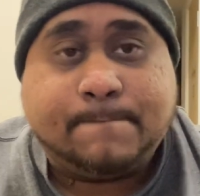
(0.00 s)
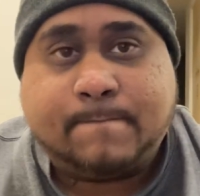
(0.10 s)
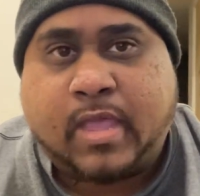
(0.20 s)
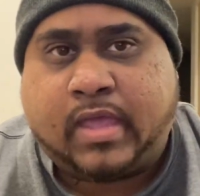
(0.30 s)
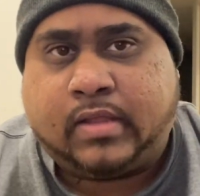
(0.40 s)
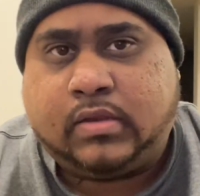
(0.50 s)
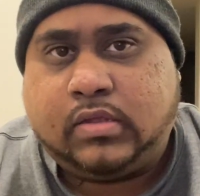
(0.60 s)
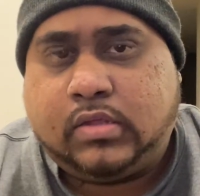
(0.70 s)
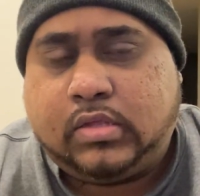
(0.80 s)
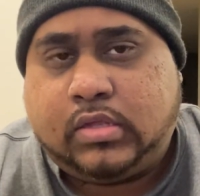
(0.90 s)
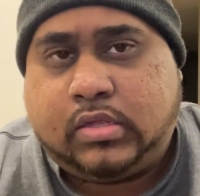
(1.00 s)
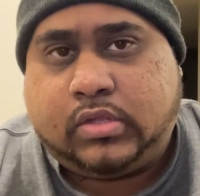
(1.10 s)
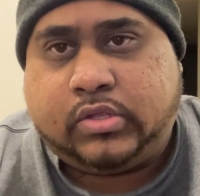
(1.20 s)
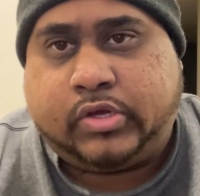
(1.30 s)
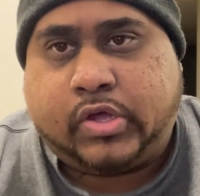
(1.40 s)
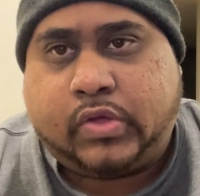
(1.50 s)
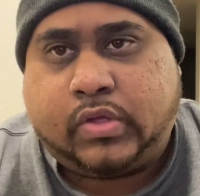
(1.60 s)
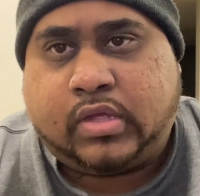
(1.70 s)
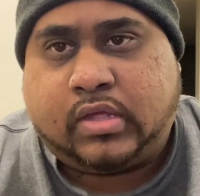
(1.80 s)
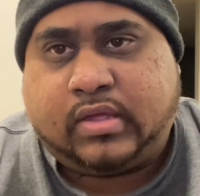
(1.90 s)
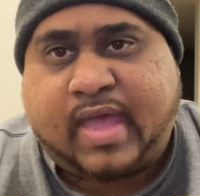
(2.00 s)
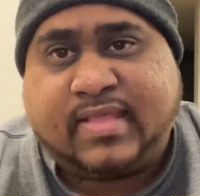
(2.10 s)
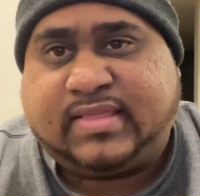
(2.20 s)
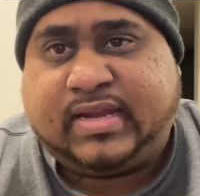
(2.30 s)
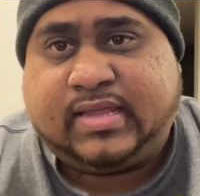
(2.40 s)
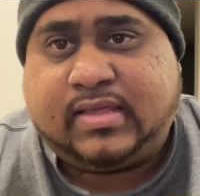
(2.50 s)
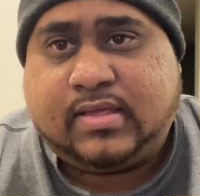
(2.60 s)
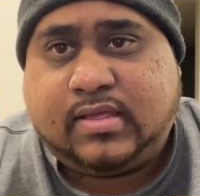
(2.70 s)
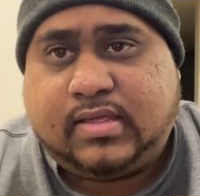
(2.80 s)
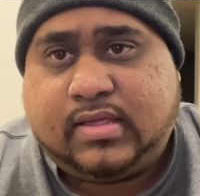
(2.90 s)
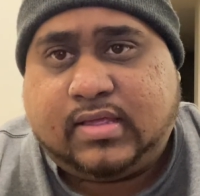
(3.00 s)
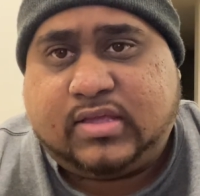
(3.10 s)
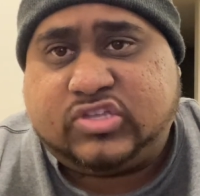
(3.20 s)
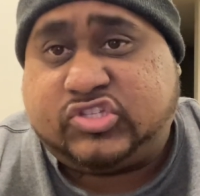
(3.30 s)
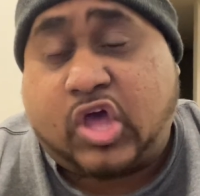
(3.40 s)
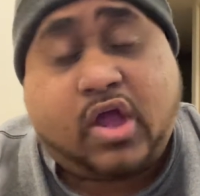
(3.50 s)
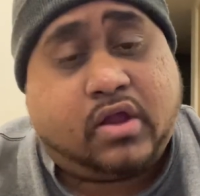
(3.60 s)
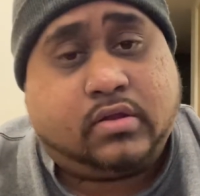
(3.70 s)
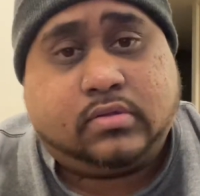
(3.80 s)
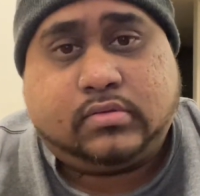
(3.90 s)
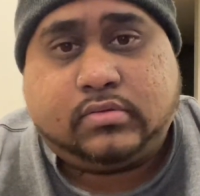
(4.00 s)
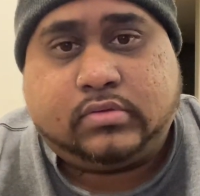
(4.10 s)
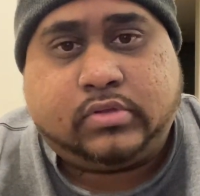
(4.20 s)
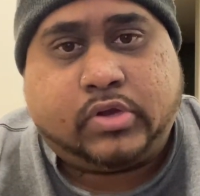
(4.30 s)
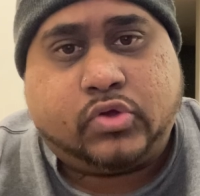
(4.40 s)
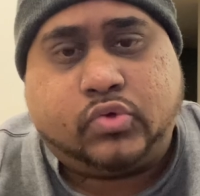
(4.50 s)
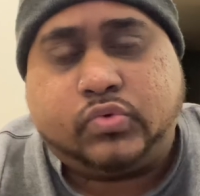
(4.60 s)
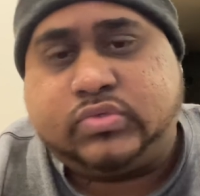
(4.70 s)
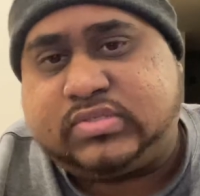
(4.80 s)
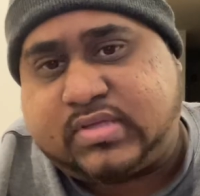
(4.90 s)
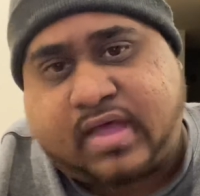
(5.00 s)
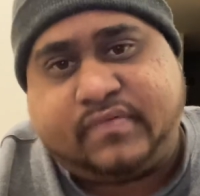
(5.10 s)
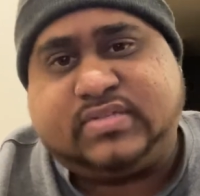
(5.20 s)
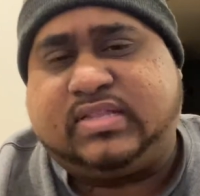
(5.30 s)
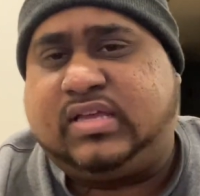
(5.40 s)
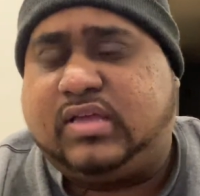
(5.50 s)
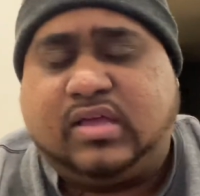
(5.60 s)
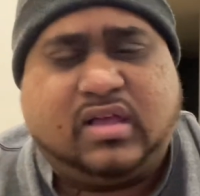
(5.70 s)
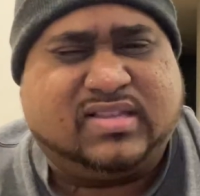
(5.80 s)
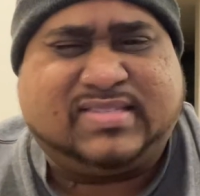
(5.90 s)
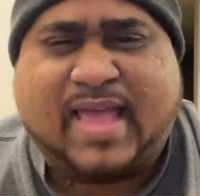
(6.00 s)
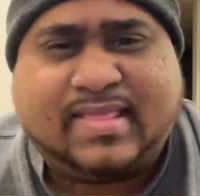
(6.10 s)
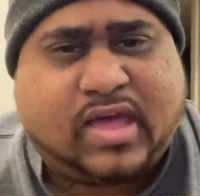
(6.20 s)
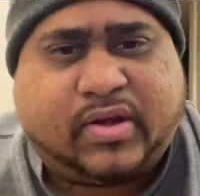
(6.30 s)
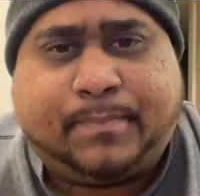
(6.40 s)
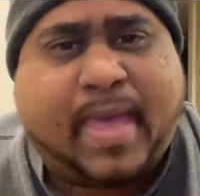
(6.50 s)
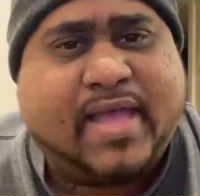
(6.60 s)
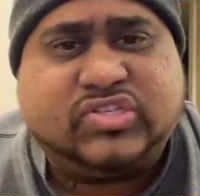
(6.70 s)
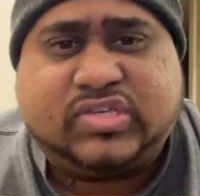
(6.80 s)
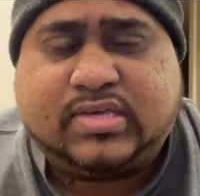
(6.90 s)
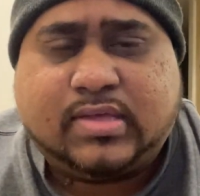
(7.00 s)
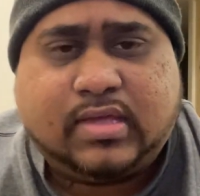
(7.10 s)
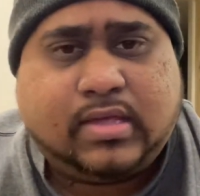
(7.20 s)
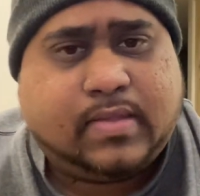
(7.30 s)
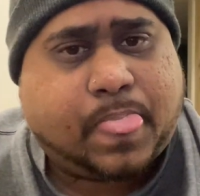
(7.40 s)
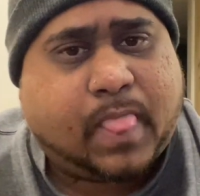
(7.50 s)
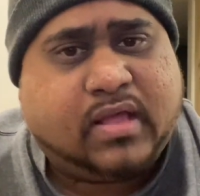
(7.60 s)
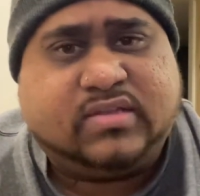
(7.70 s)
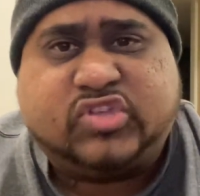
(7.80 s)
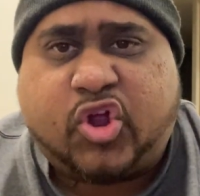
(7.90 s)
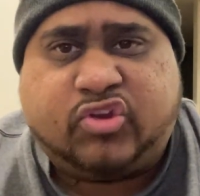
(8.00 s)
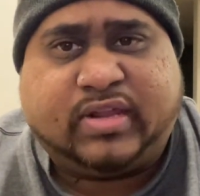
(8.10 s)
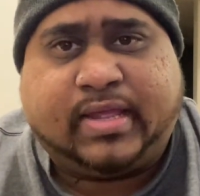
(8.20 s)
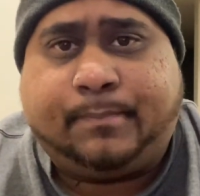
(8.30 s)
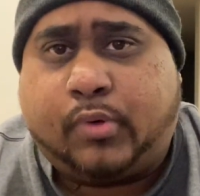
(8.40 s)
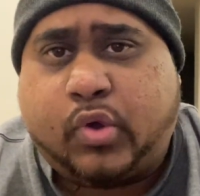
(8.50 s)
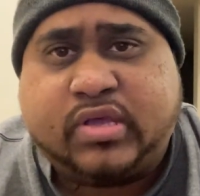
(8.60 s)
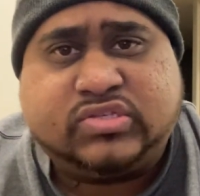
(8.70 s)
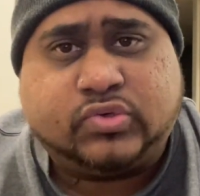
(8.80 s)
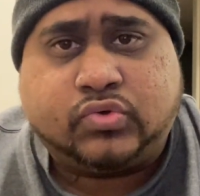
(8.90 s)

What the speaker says: And, you know, Anthony Starr, you know, who is obviously a standout in Banshee. He's currently in Boys,